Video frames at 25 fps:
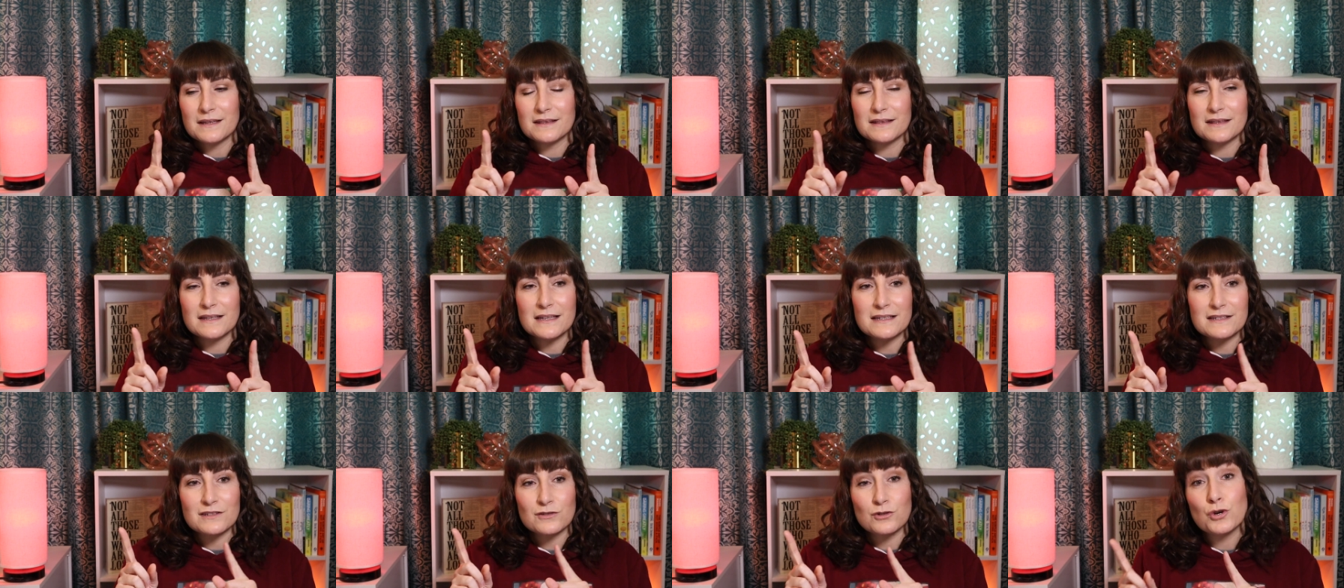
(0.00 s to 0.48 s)

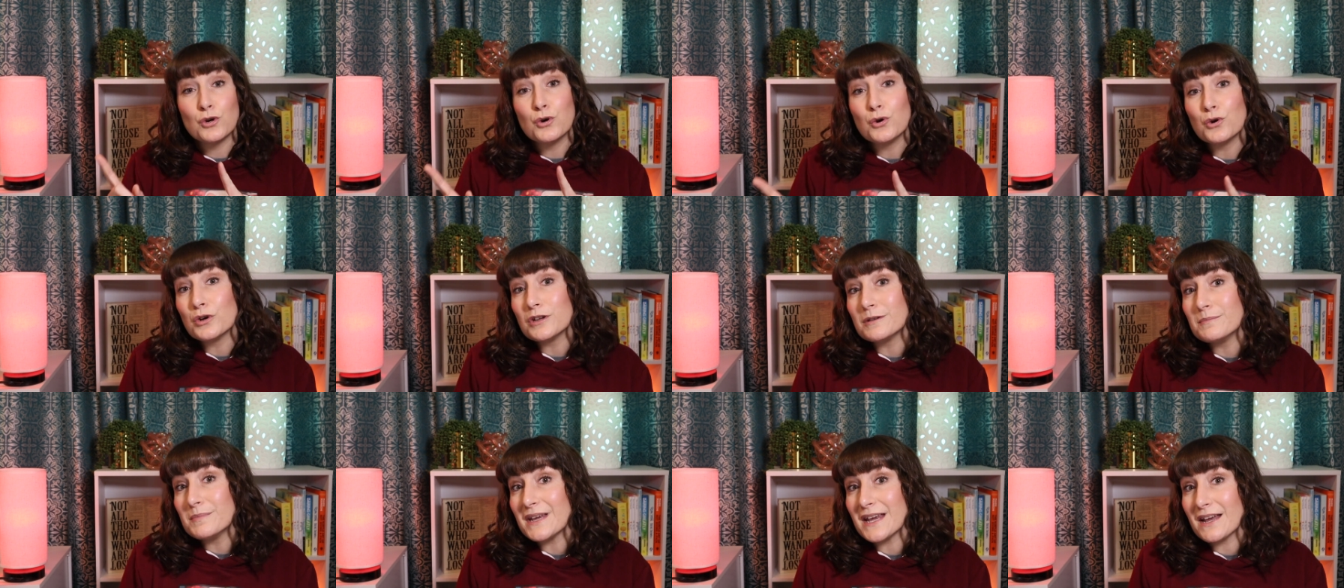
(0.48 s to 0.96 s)
This
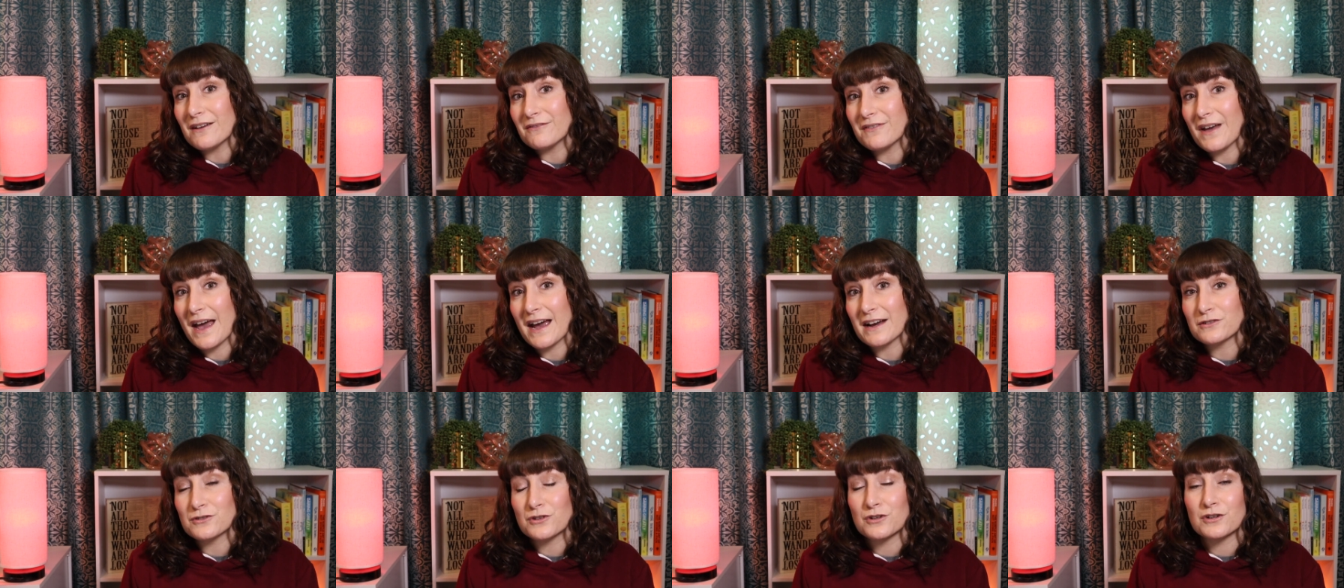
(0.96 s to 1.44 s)
could be a
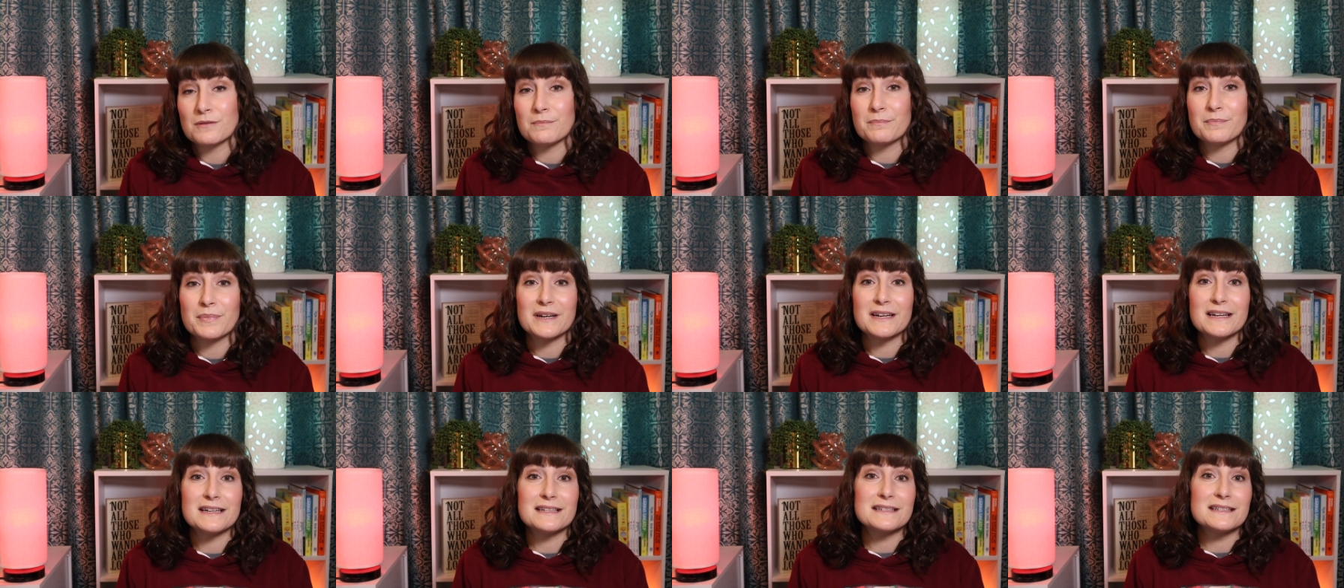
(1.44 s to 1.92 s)
factor,
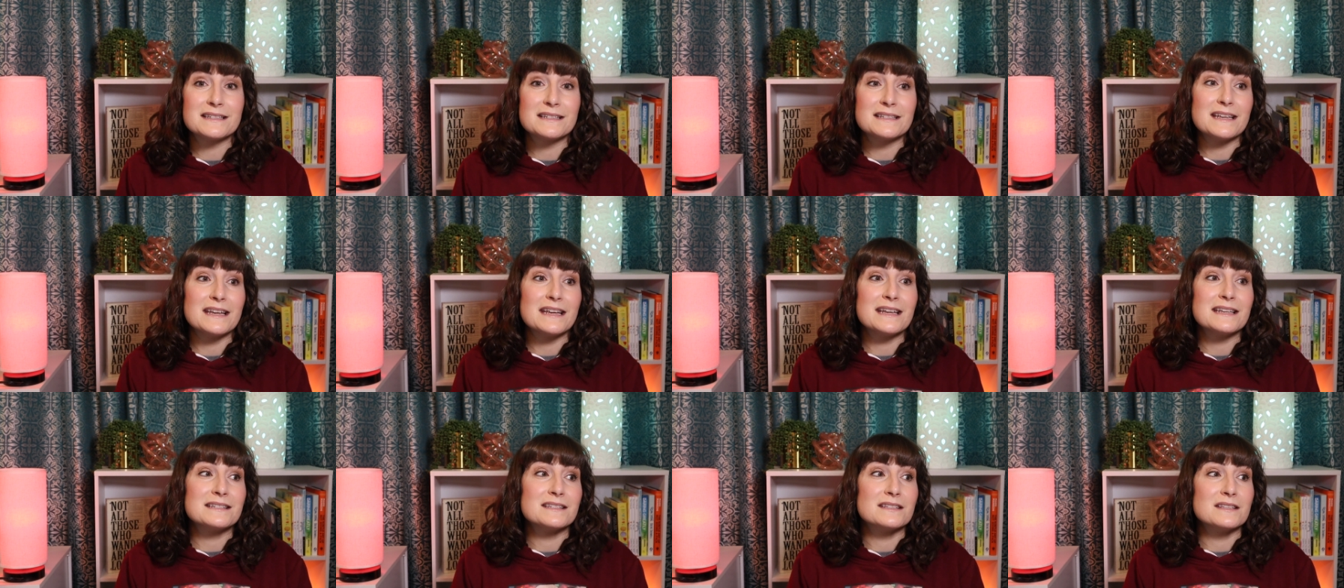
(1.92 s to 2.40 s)
but it
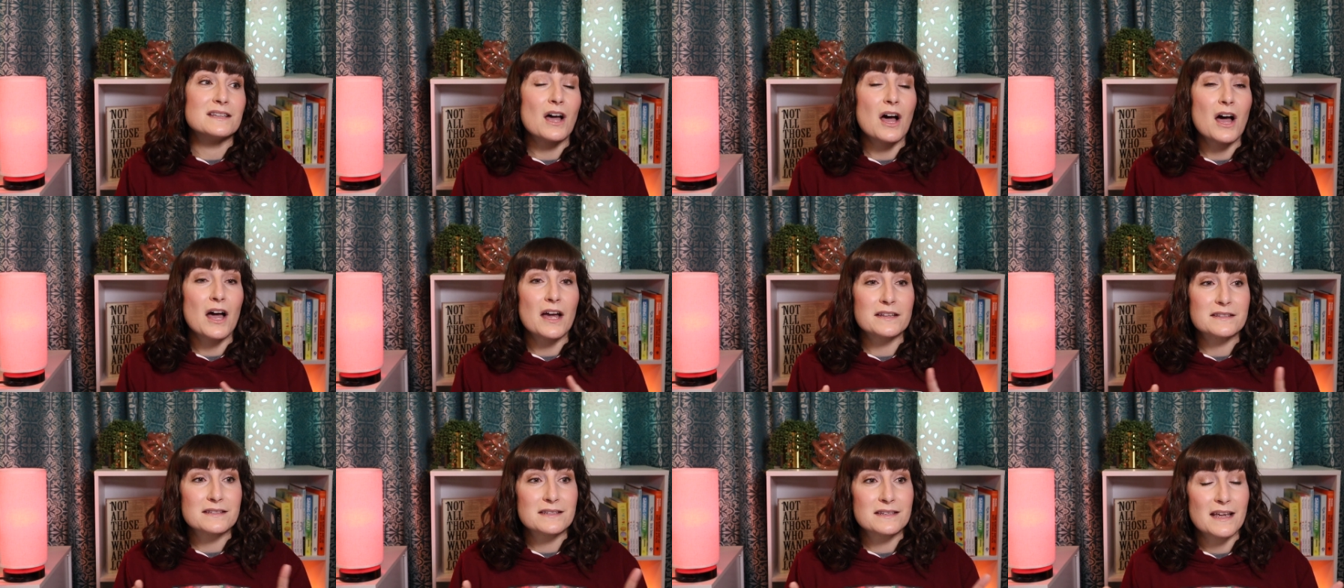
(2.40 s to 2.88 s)
is
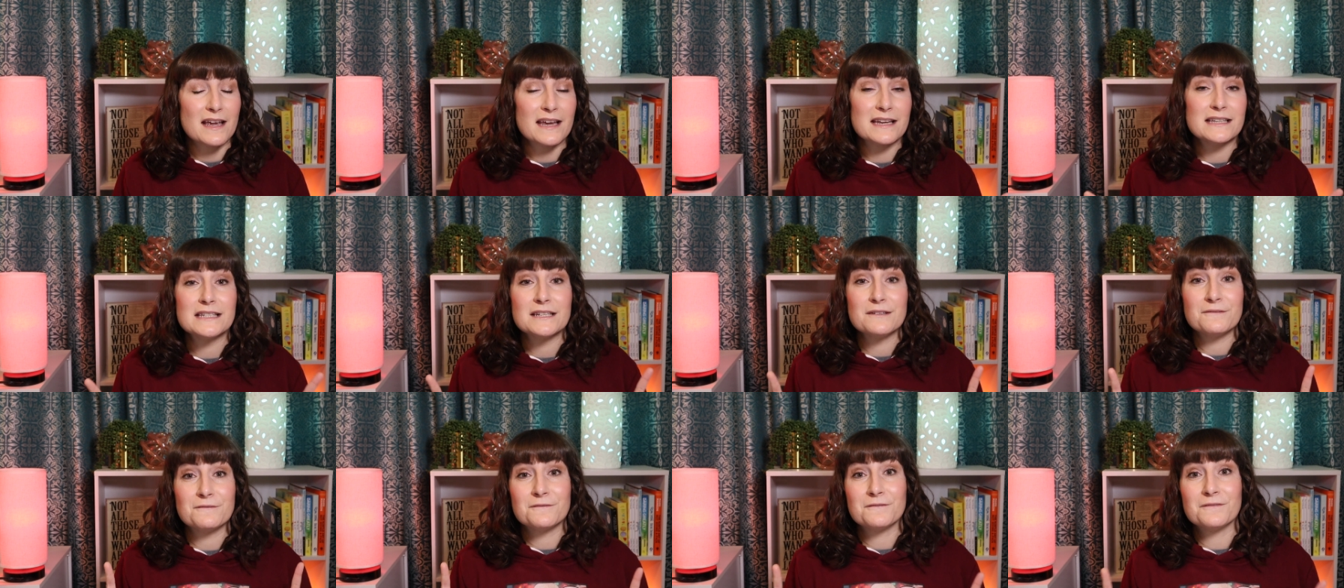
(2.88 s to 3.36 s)
not a
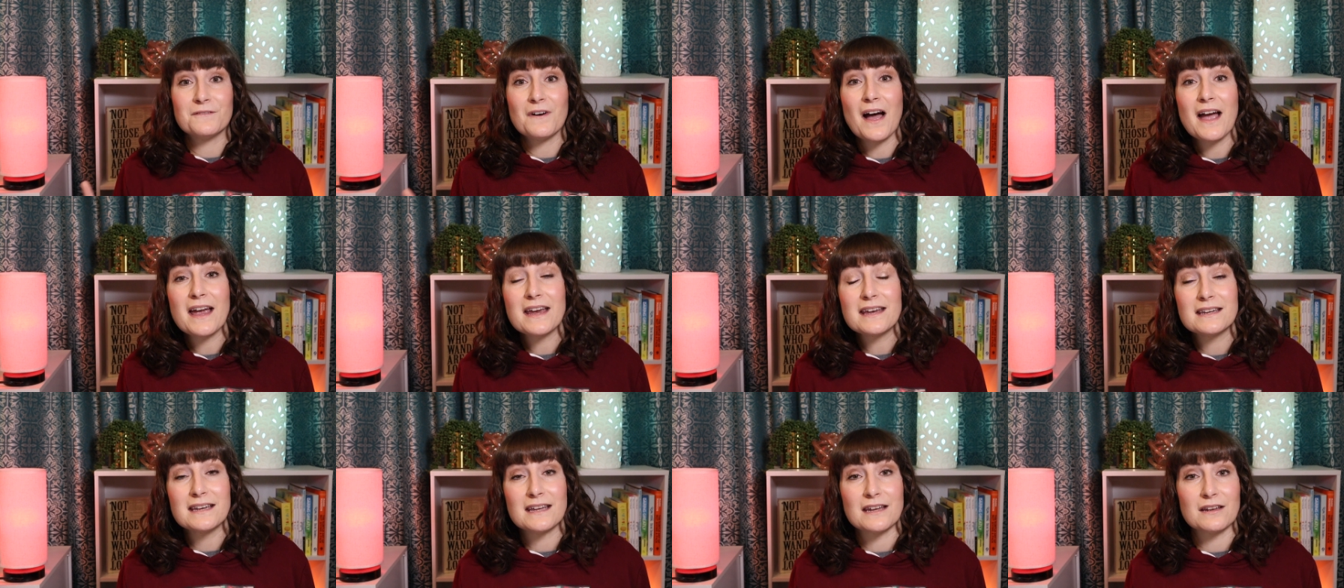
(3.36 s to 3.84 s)

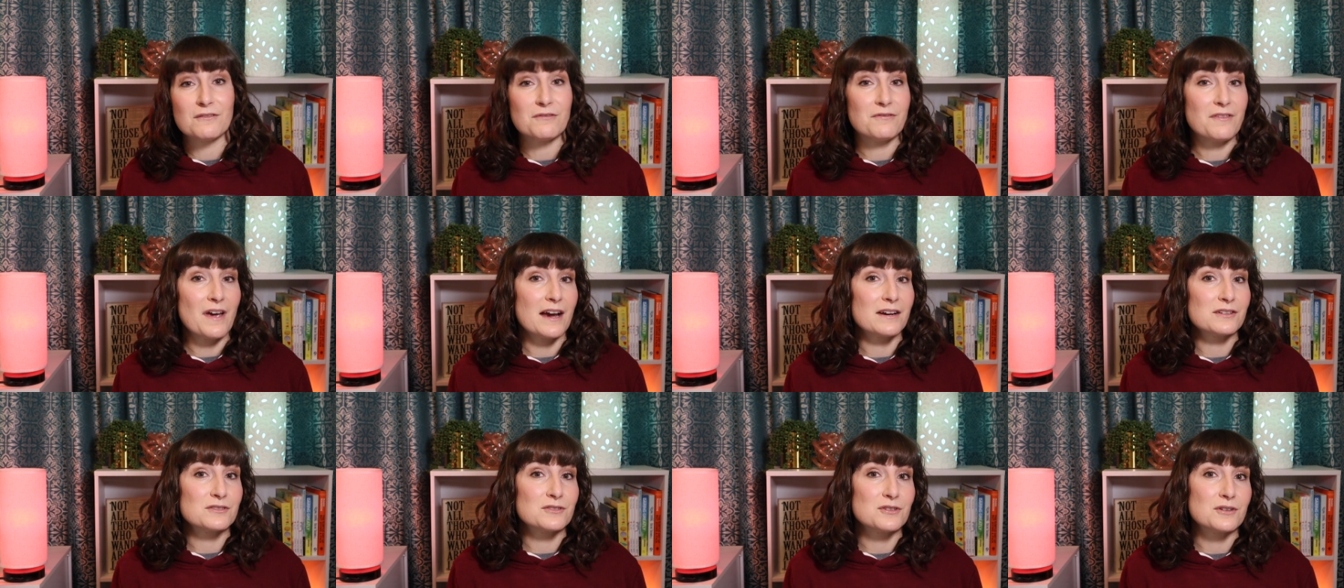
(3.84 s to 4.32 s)
defining
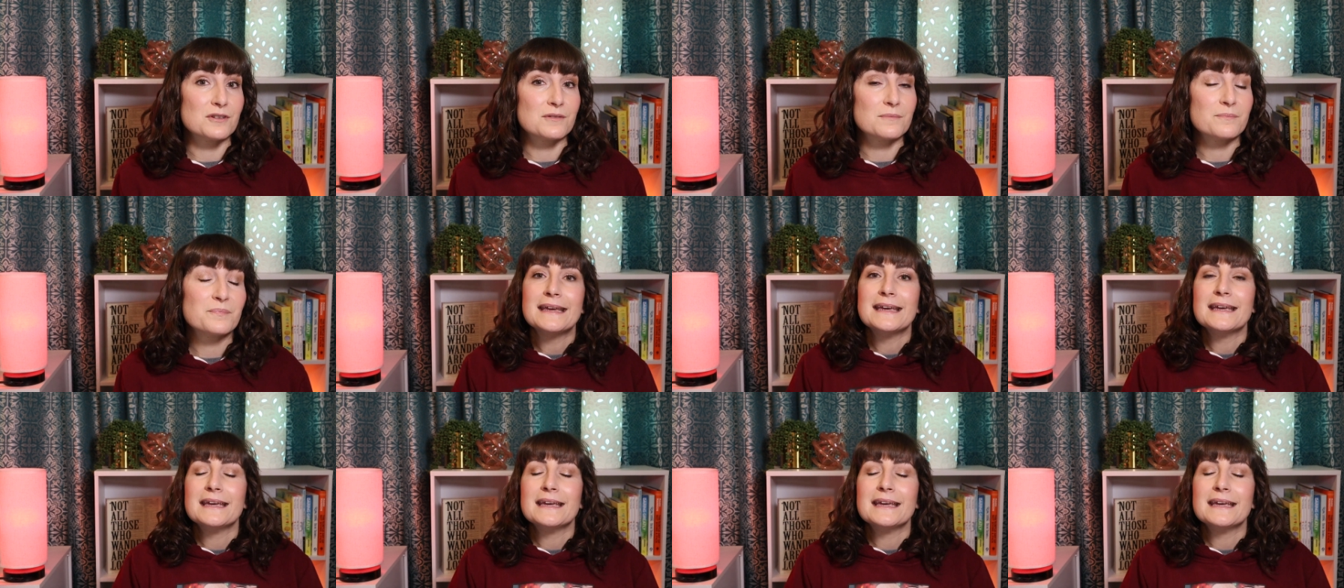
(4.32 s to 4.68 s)
factor.